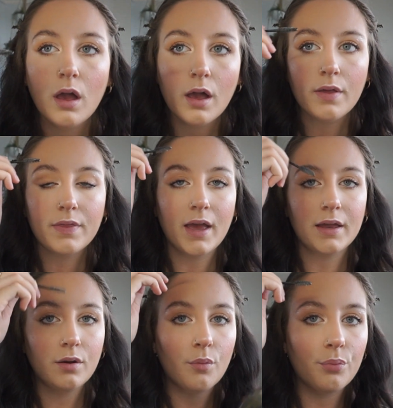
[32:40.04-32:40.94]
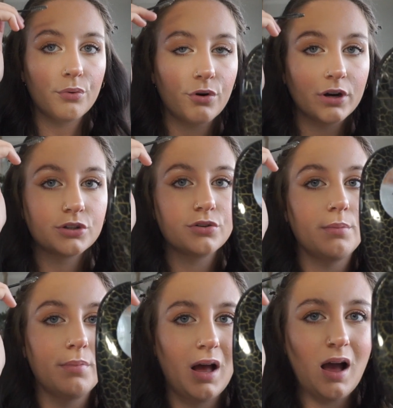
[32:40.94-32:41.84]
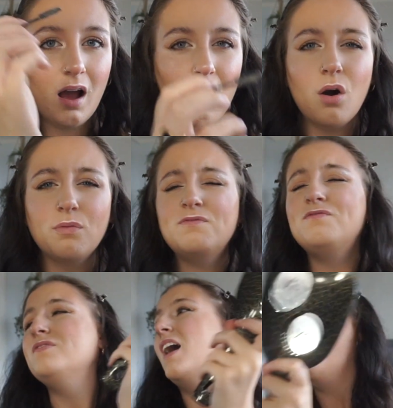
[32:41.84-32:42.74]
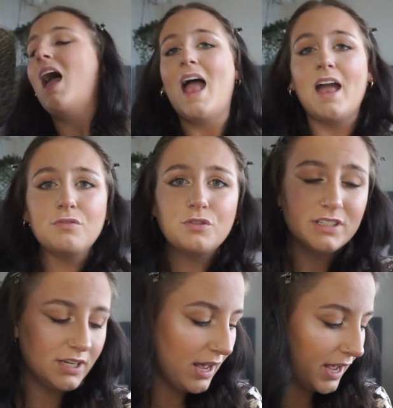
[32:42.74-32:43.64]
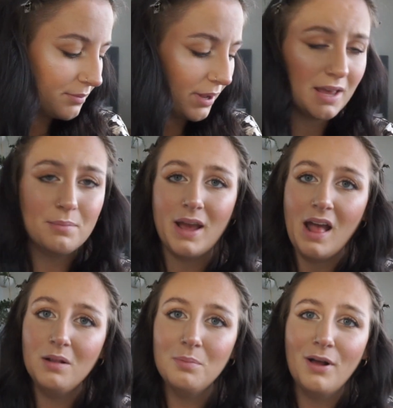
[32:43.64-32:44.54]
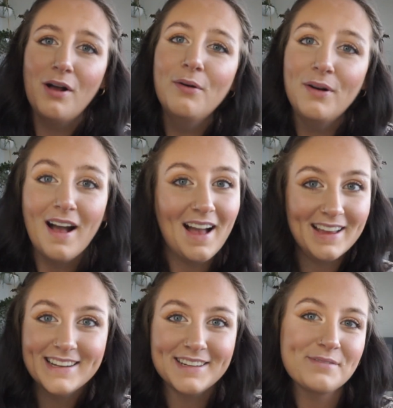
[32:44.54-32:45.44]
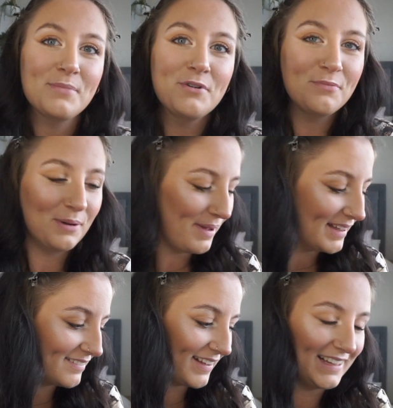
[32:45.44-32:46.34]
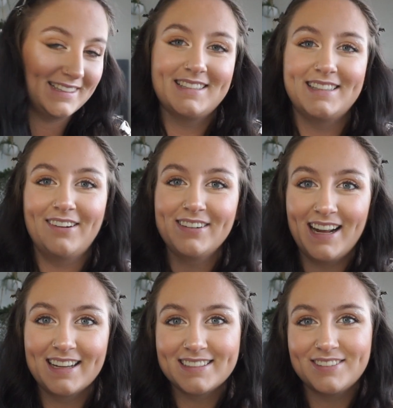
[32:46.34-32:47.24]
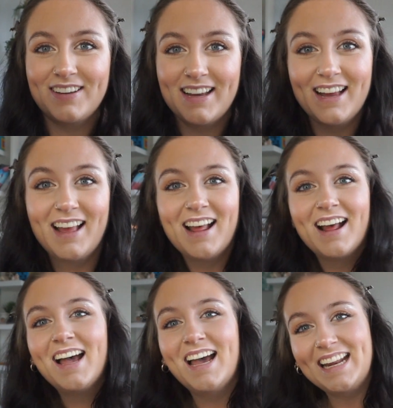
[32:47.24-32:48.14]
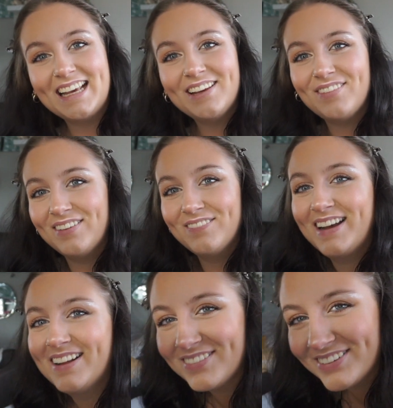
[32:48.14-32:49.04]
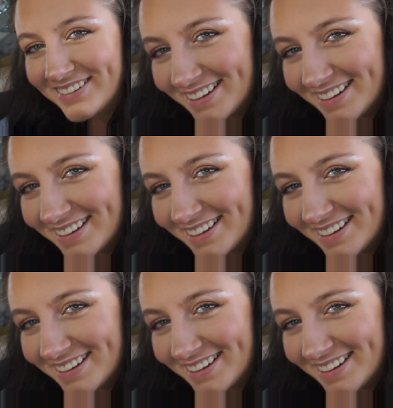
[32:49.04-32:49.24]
And then brush them. Ow! Every time I hit my elbow, I need to move. My makeup case is sat right next to me, and I keep hitting my elbow on